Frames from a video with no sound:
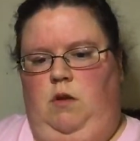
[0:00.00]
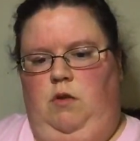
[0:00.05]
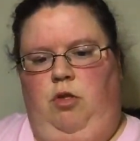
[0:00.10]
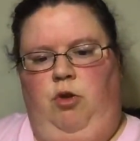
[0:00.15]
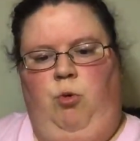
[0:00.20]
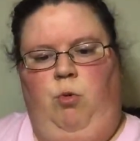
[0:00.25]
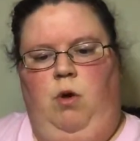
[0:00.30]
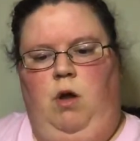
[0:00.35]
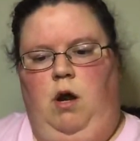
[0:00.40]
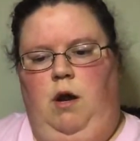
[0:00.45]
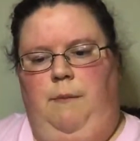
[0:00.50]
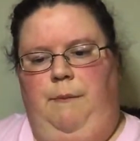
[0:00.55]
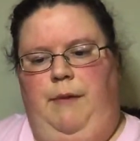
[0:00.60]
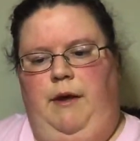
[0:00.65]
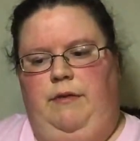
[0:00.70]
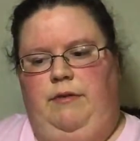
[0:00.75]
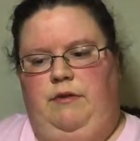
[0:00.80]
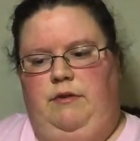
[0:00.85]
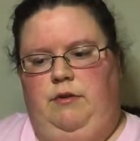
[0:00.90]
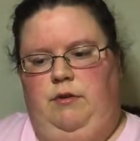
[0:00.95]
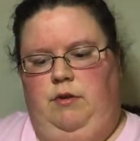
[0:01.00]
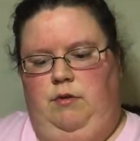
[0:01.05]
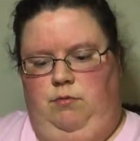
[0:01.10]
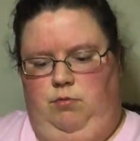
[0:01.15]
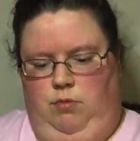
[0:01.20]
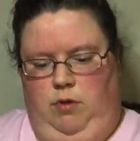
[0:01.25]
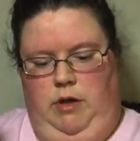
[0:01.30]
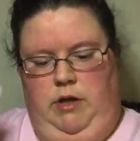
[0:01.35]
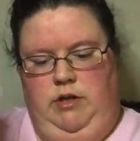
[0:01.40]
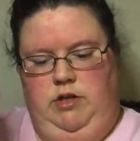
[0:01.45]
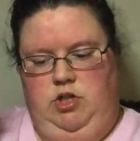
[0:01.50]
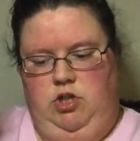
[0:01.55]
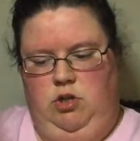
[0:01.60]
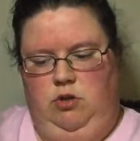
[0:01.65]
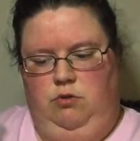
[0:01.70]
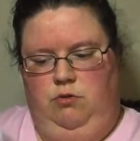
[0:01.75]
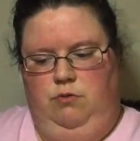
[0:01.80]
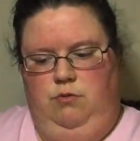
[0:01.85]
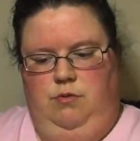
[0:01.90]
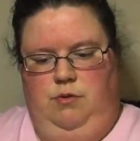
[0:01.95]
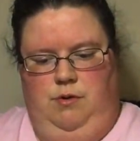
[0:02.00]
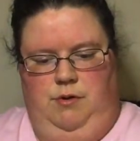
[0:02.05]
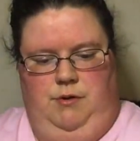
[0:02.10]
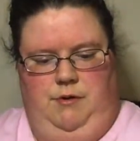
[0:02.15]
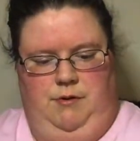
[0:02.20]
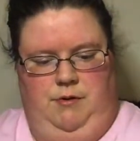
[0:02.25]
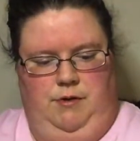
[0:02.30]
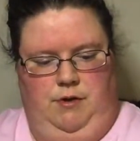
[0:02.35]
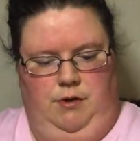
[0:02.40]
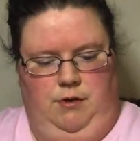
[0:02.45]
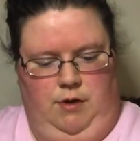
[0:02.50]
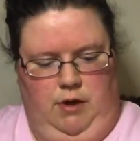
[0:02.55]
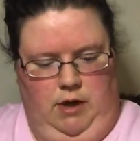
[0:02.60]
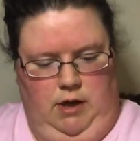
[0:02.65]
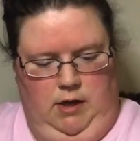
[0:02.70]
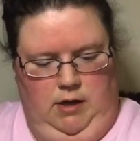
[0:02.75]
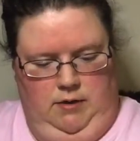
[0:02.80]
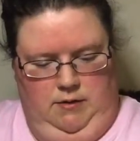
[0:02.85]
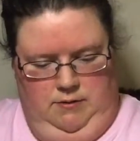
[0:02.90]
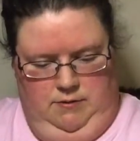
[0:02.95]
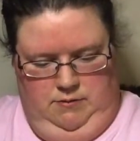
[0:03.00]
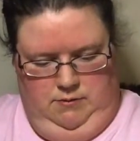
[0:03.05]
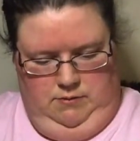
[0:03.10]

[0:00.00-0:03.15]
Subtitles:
the one I'm about to read you, okay?